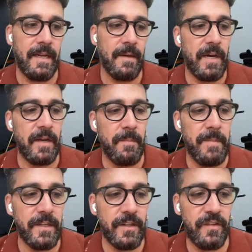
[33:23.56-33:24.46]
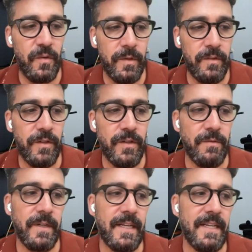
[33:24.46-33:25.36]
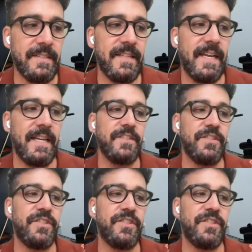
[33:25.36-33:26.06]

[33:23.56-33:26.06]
And about a minute or two into it, you realize that